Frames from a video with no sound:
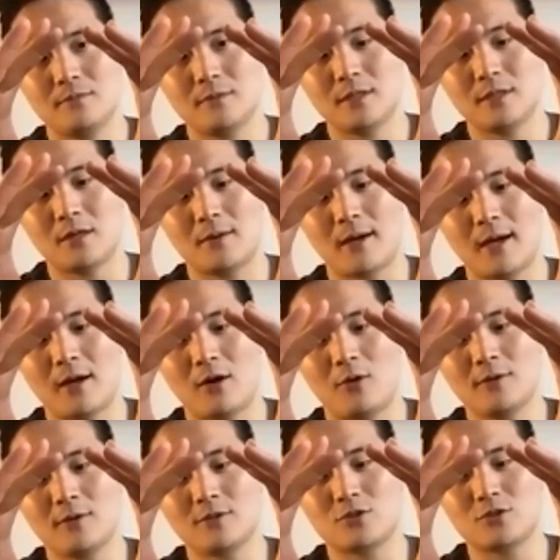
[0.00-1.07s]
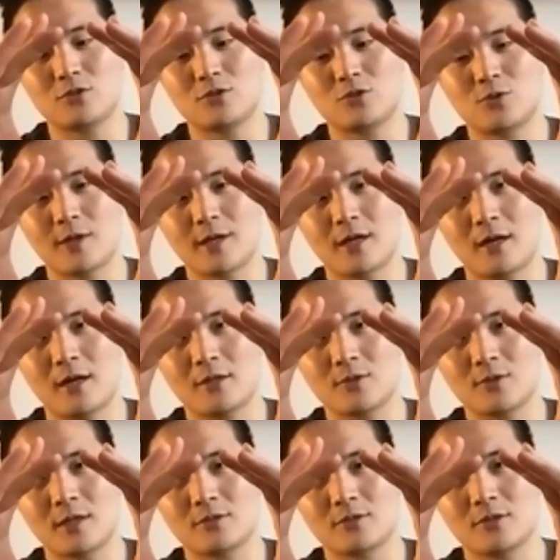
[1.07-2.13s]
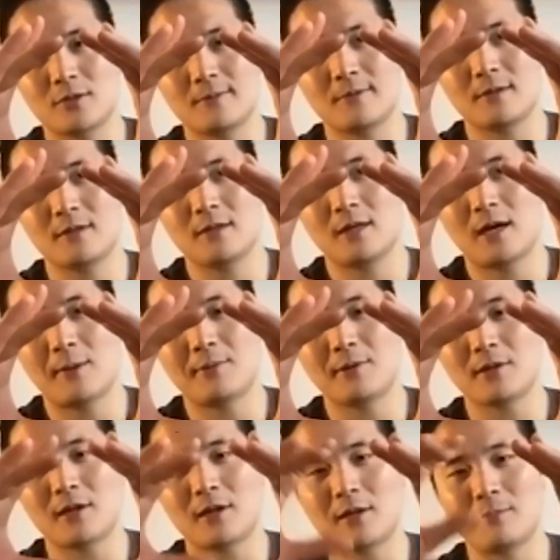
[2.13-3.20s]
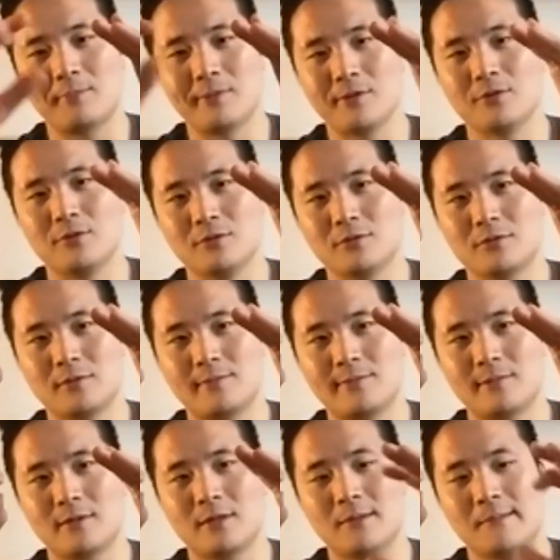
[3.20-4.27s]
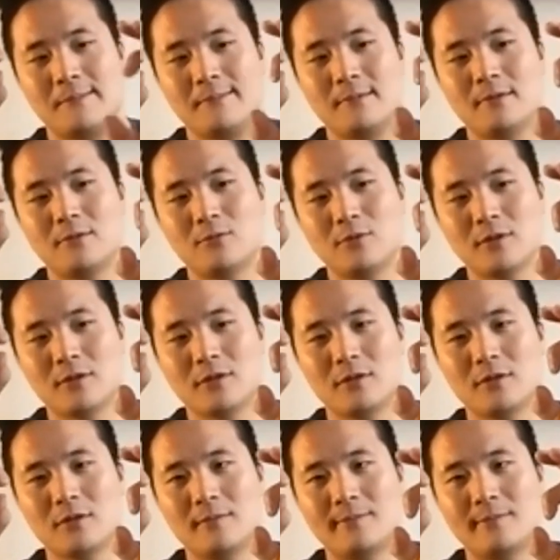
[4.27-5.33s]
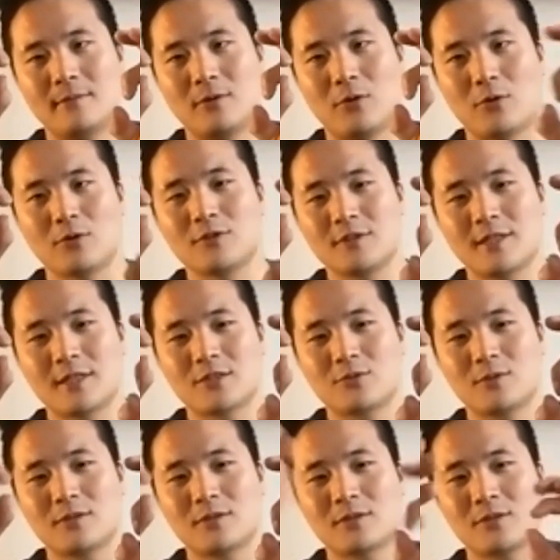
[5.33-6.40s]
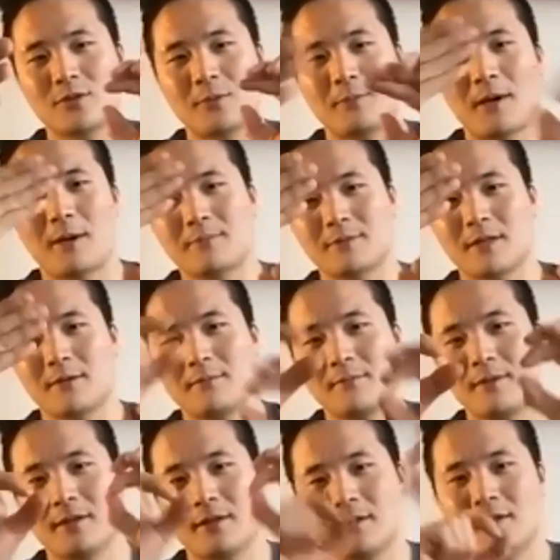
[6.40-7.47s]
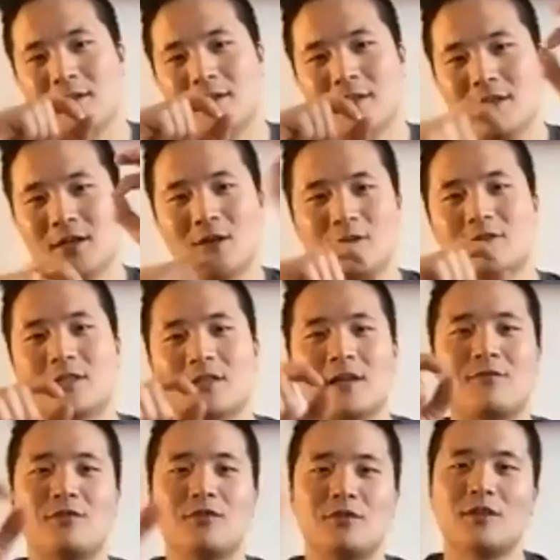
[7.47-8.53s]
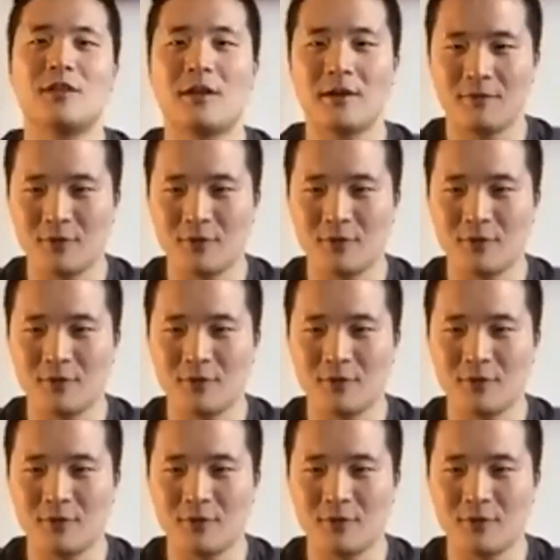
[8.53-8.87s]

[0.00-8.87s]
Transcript: know, I always create contrast. So I'll put a lot of blues with orange next to it, so it pops up. You know, so if you see a